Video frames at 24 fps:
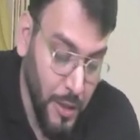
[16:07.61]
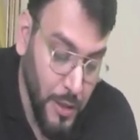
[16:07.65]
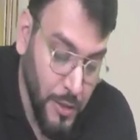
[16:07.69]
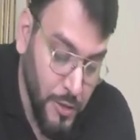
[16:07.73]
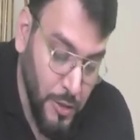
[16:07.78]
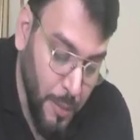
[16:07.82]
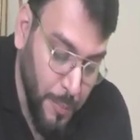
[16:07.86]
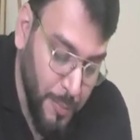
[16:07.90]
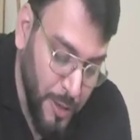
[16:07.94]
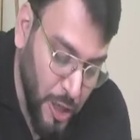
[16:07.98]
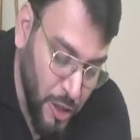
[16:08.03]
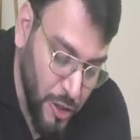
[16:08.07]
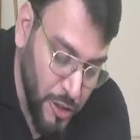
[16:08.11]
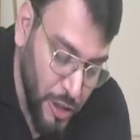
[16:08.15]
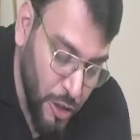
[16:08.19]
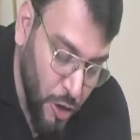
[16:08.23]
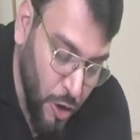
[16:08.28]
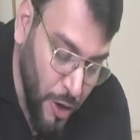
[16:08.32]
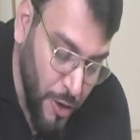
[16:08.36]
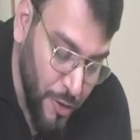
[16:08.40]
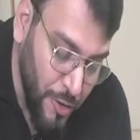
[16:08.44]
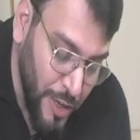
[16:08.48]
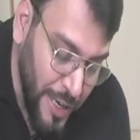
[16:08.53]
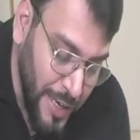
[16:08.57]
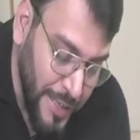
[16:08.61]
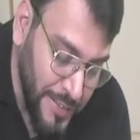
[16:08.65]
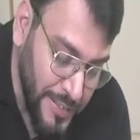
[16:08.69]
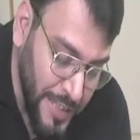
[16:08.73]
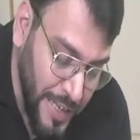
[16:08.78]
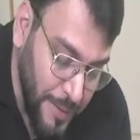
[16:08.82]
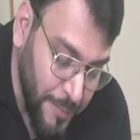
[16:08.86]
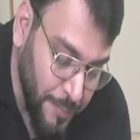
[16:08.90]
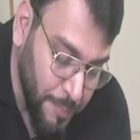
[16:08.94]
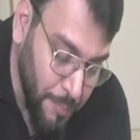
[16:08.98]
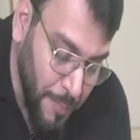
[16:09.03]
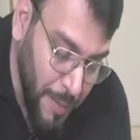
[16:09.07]
Now because the contract is
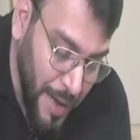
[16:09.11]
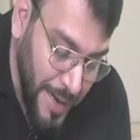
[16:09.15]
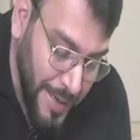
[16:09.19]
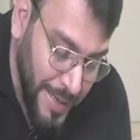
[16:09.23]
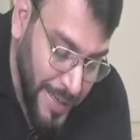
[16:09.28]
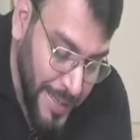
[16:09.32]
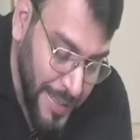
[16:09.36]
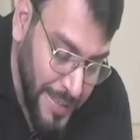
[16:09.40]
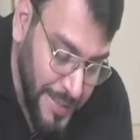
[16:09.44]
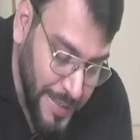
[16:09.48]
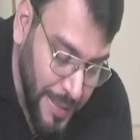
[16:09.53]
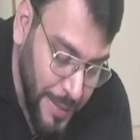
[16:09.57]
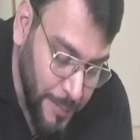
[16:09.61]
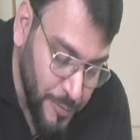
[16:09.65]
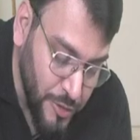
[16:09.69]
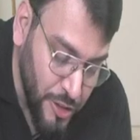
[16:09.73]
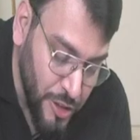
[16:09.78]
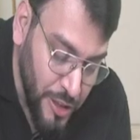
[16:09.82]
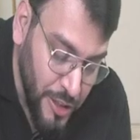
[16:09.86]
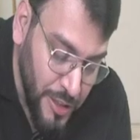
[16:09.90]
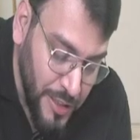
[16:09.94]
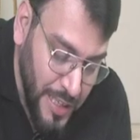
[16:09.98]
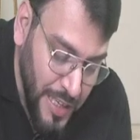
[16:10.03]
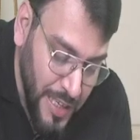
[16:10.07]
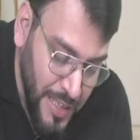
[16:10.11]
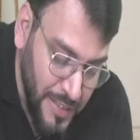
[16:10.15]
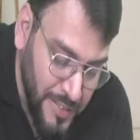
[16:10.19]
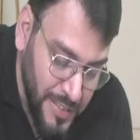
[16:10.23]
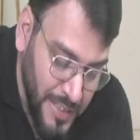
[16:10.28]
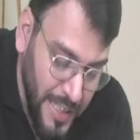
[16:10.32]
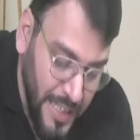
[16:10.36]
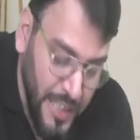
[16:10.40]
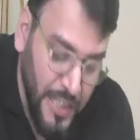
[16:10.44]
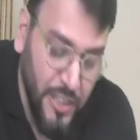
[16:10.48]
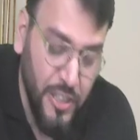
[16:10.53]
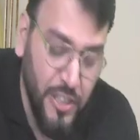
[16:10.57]
at market terms, can you
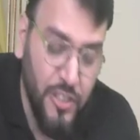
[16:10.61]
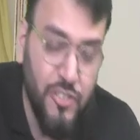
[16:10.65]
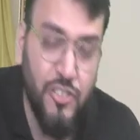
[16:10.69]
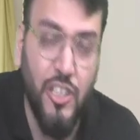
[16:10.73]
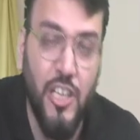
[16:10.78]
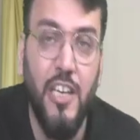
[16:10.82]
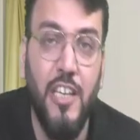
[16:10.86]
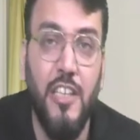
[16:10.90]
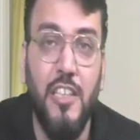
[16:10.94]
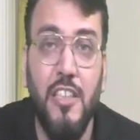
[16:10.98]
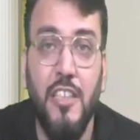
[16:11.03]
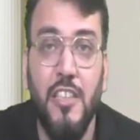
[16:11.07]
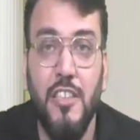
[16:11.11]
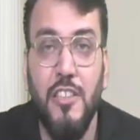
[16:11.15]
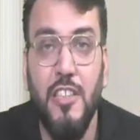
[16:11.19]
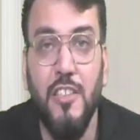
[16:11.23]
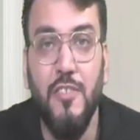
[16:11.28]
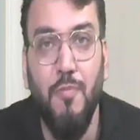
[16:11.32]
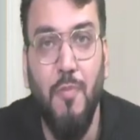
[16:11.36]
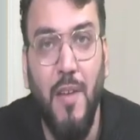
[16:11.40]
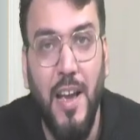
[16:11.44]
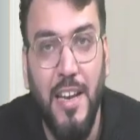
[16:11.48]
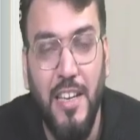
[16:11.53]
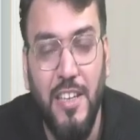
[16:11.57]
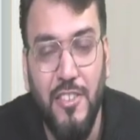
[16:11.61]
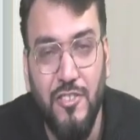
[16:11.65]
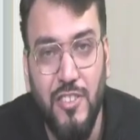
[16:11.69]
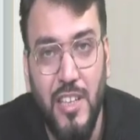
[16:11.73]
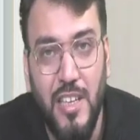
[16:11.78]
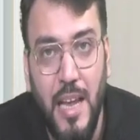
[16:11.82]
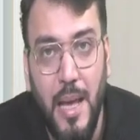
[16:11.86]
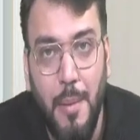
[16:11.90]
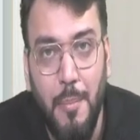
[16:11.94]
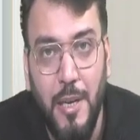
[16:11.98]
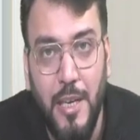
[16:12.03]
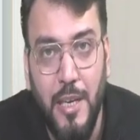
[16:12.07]
say initially this financial
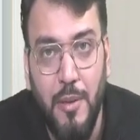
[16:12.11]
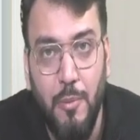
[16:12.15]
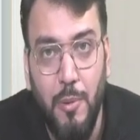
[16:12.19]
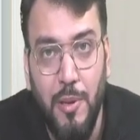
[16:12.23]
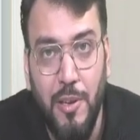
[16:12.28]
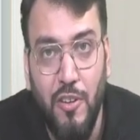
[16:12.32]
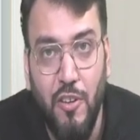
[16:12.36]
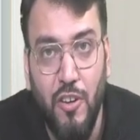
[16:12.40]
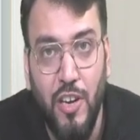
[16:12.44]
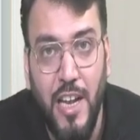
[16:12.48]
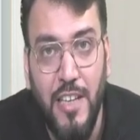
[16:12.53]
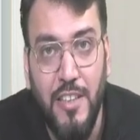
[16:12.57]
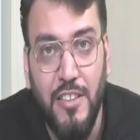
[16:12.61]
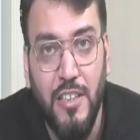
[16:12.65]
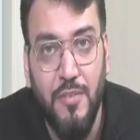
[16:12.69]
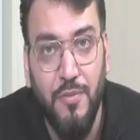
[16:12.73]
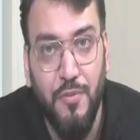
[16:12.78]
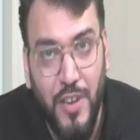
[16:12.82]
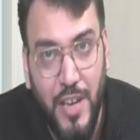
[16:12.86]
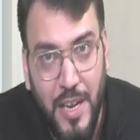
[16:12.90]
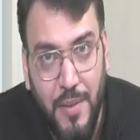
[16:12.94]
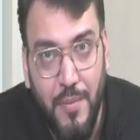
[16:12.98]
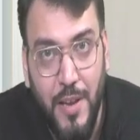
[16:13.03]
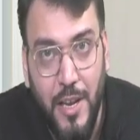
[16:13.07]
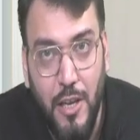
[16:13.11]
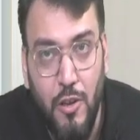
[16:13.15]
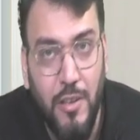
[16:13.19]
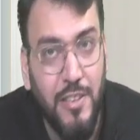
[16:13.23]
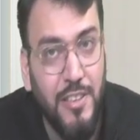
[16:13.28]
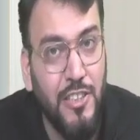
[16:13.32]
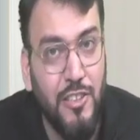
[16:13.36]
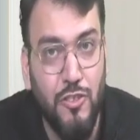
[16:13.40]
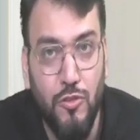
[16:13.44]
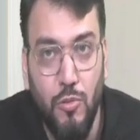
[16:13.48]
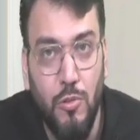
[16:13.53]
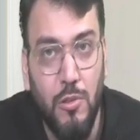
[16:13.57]
liability will recognize at fair value and
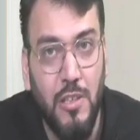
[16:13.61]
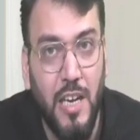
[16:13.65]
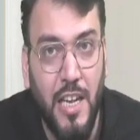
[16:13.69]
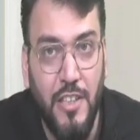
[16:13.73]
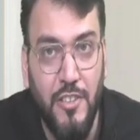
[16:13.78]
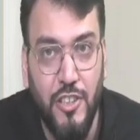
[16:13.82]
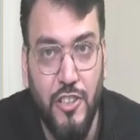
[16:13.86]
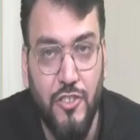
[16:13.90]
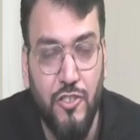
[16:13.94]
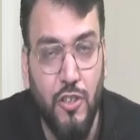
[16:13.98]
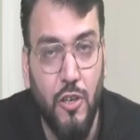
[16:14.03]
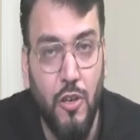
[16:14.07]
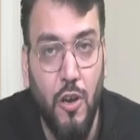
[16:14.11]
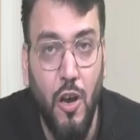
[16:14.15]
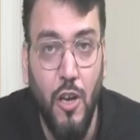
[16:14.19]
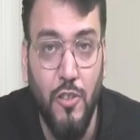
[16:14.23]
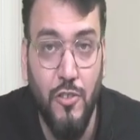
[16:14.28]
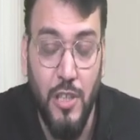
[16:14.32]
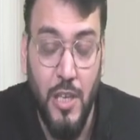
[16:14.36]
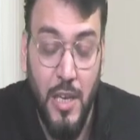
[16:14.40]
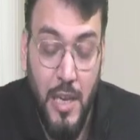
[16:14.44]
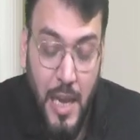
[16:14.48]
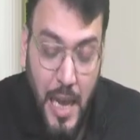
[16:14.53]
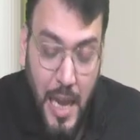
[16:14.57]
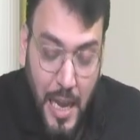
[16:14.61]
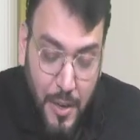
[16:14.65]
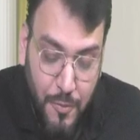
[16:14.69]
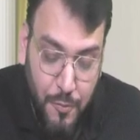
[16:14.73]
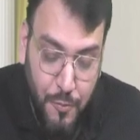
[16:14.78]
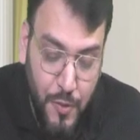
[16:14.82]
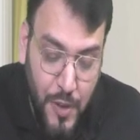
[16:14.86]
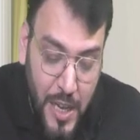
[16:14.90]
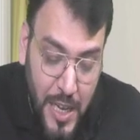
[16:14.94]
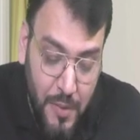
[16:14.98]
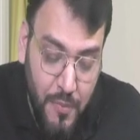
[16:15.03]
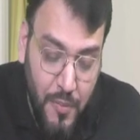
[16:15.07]
there is no transaction cost, and
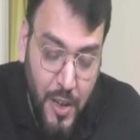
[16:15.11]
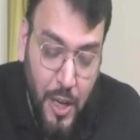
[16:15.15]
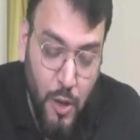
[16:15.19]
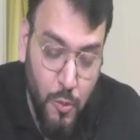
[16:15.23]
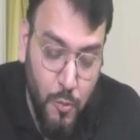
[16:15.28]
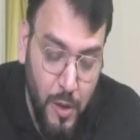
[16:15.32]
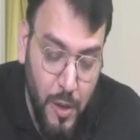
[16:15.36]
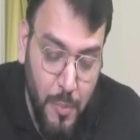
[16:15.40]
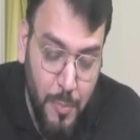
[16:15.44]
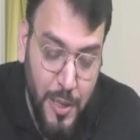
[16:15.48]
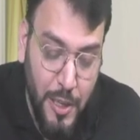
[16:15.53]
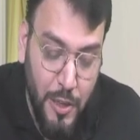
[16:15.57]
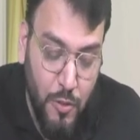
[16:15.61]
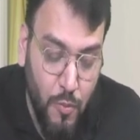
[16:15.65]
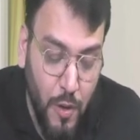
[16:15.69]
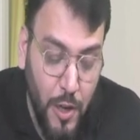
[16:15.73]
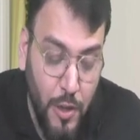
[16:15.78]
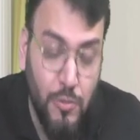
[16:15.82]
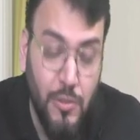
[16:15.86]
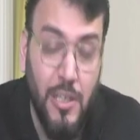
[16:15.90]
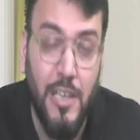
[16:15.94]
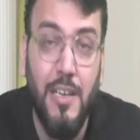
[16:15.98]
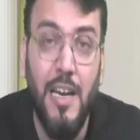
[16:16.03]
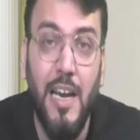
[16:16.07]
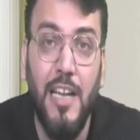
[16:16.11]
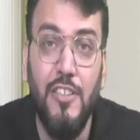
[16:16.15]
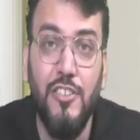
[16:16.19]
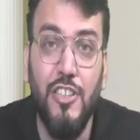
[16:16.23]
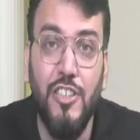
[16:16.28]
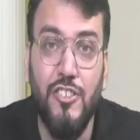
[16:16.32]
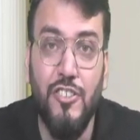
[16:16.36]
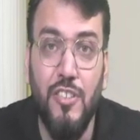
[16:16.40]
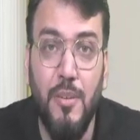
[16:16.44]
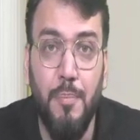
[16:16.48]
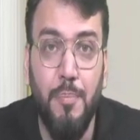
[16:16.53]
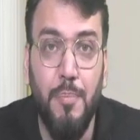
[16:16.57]
fair value will be equal to the
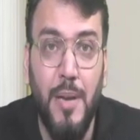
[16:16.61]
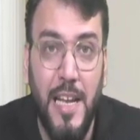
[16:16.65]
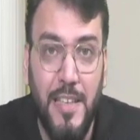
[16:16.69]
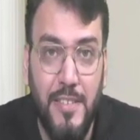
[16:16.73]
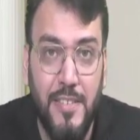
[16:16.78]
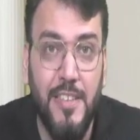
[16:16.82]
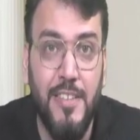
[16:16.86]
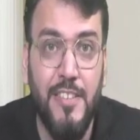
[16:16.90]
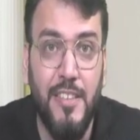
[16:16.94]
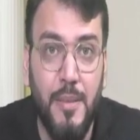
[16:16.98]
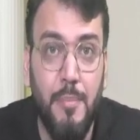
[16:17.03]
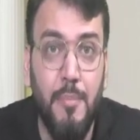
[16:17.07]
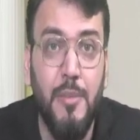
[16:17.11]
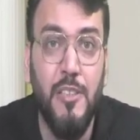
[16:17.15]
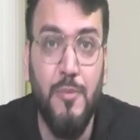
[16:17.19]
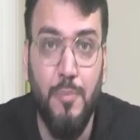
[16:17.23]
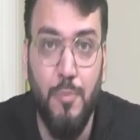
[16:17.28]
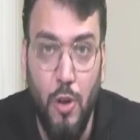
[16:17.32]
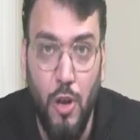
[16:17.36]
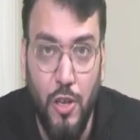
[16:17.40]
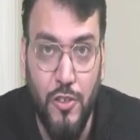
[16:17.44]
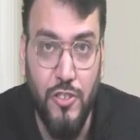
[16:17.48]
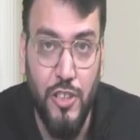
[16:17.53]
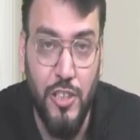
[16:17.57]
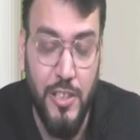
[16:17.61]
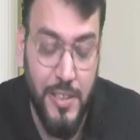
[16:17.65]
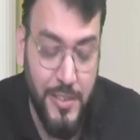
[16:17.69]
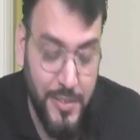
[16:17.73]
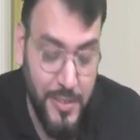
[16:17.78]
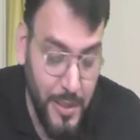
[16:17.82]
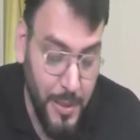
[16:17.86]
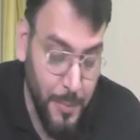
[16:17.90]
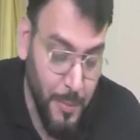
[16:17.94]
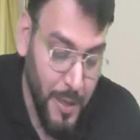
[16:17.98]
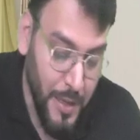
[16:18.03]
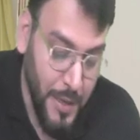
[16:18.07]
transaction price received means proceed
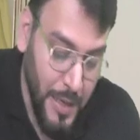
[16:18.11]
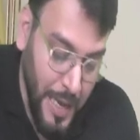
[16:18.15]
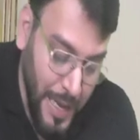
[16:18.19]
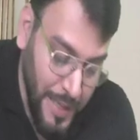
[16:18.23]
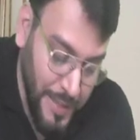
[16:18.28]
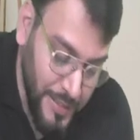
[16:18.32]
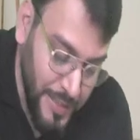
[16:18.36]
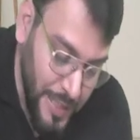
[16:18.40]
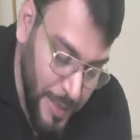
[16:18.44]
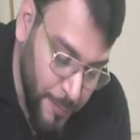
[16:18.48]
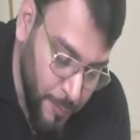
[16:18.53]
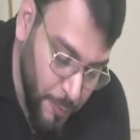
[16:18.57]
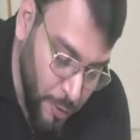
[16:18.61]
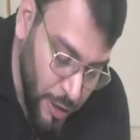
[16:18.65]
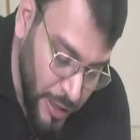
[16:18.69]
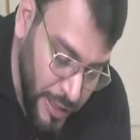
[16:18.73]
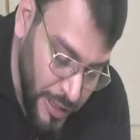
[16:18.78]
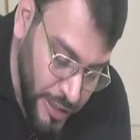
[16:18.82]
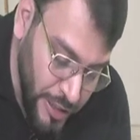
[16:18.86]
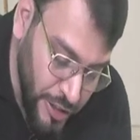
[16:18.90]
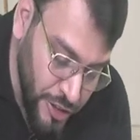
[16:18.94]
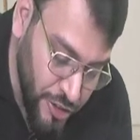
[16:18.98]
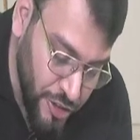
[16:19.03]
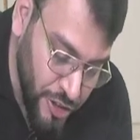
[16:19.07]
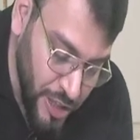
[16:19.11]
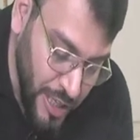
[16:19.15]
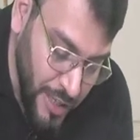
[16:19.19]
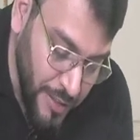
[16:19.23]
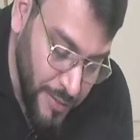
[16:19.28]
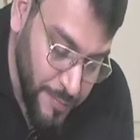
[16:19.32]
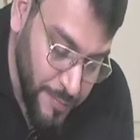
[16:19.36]
received, and therefore initial